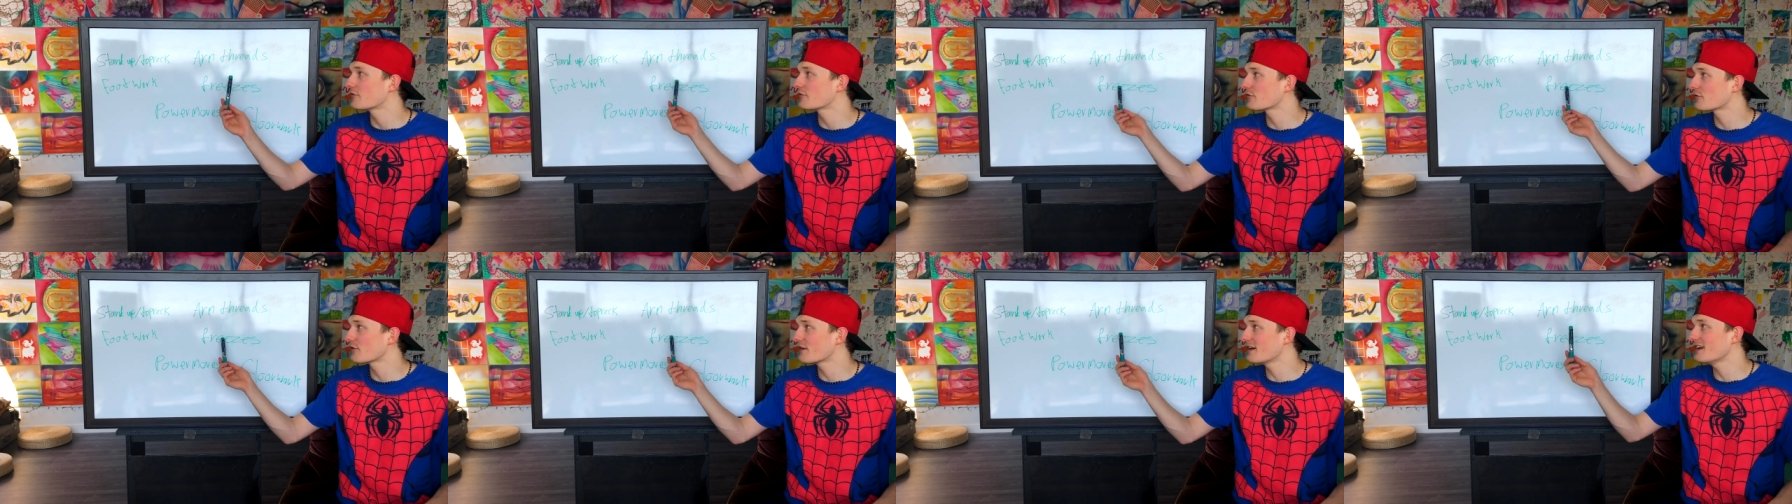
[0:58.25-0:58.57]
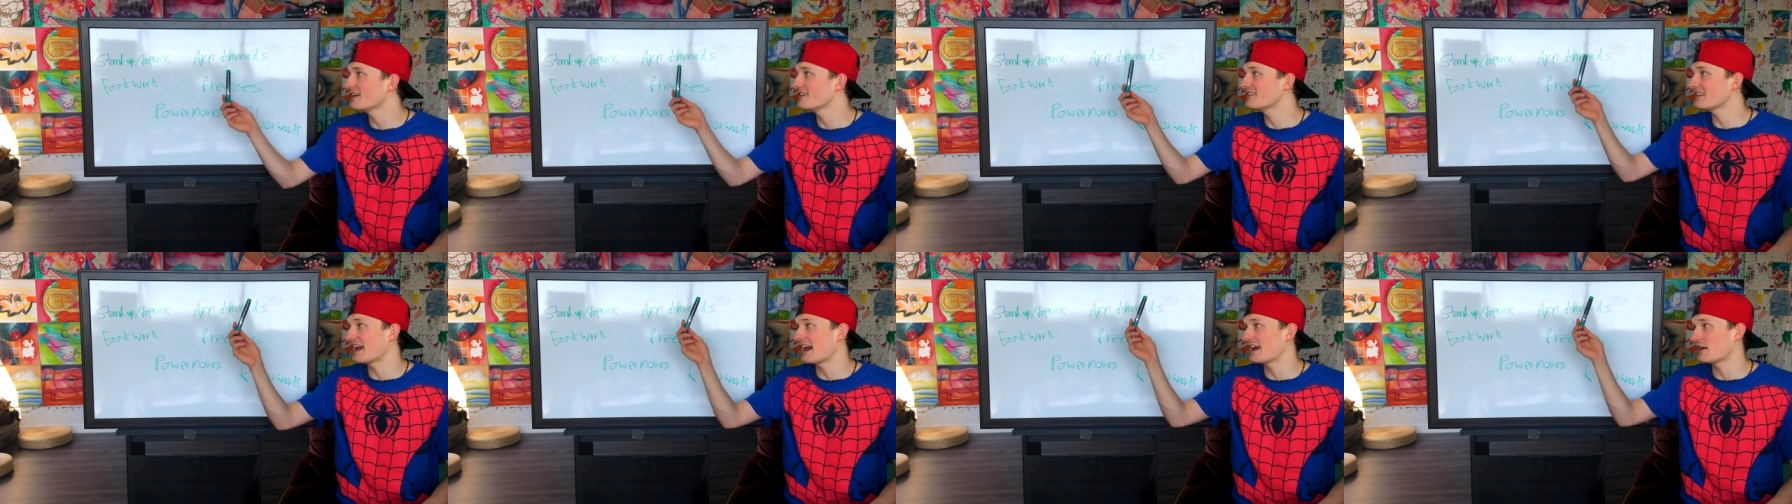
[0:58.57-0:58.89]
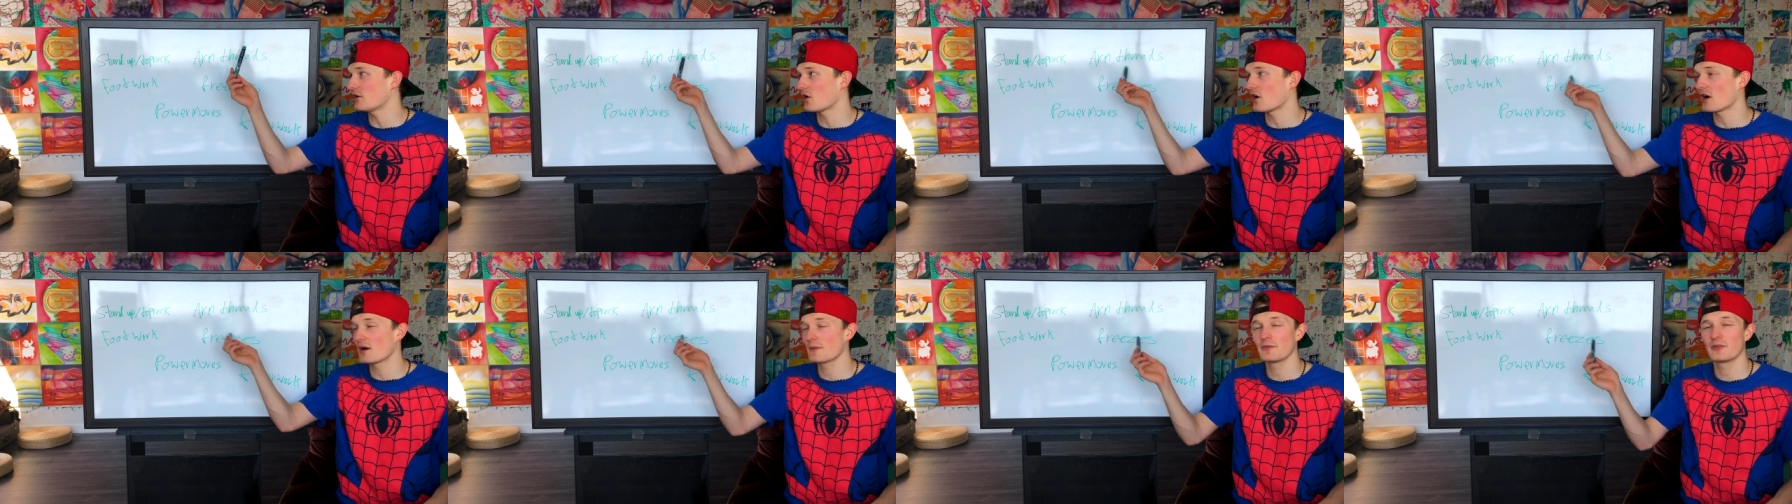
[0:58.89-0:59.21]
freeze,
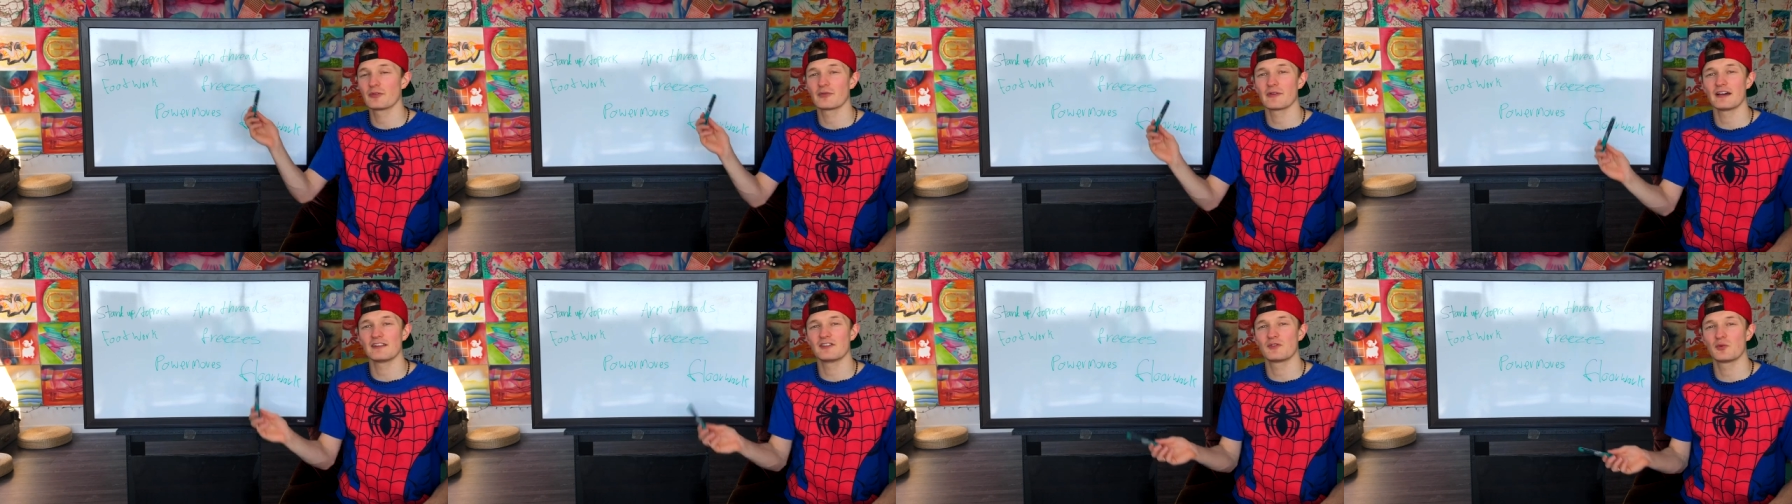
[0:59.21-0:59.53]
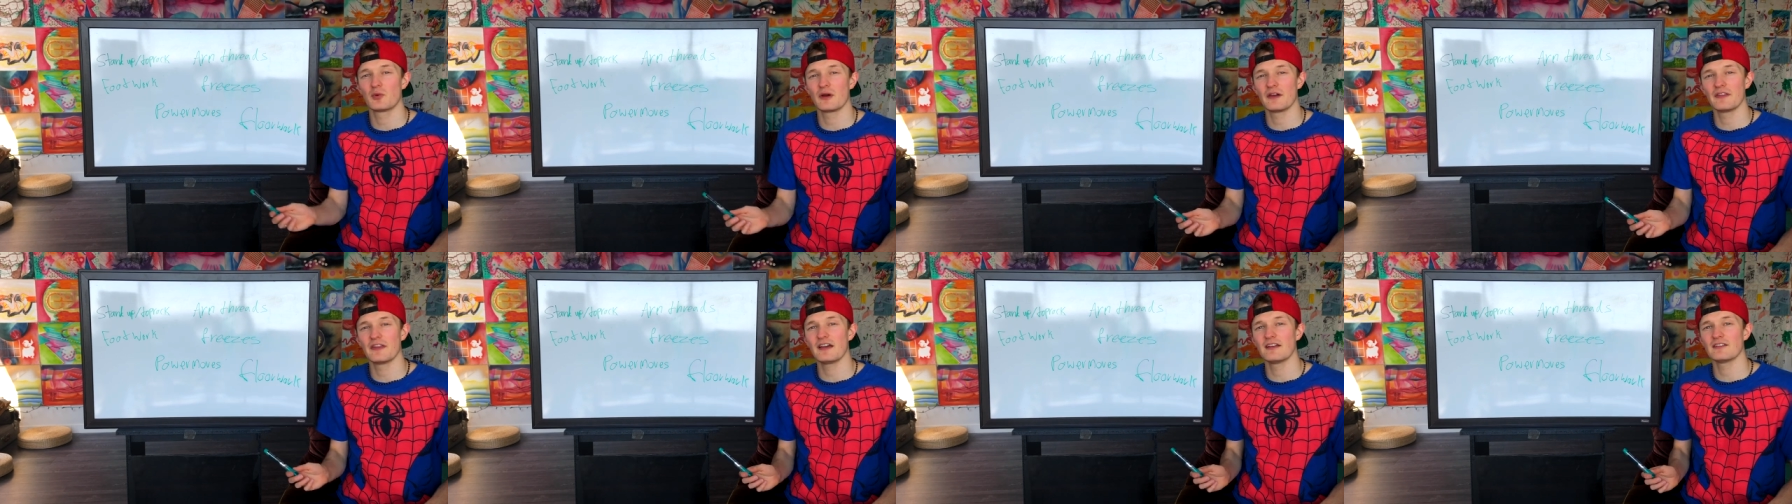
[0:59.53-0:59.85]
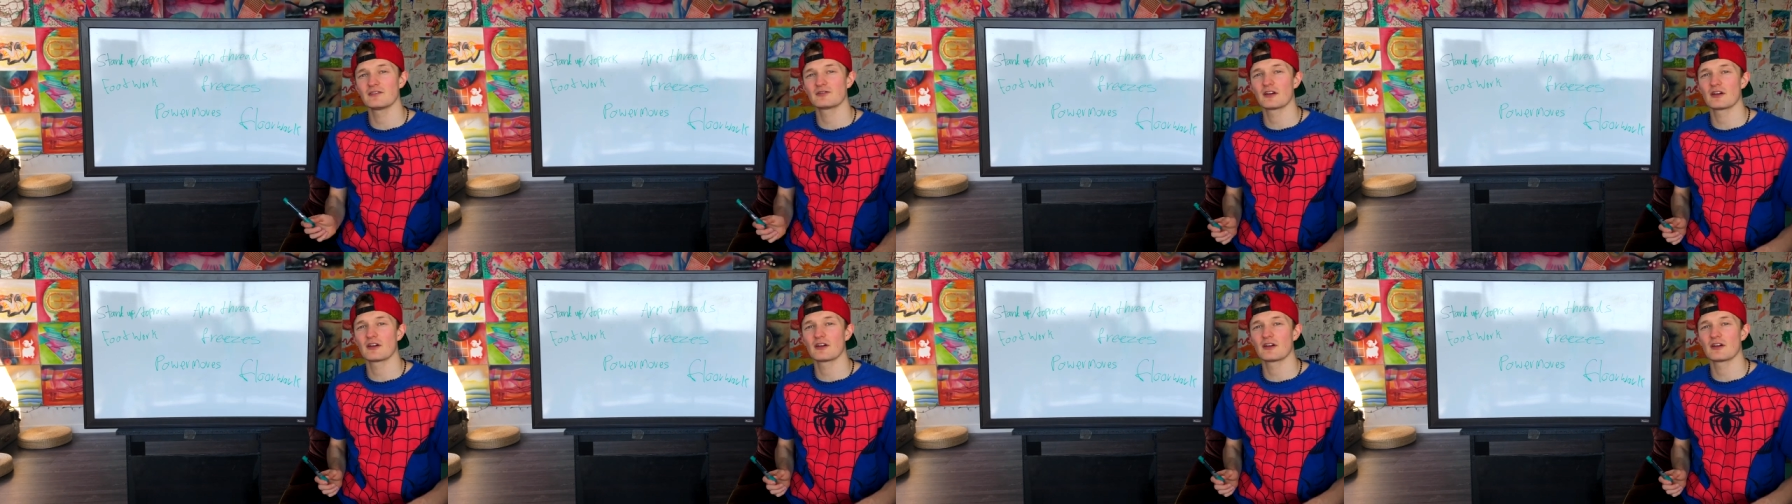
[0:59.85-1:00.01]
and arm threads with it,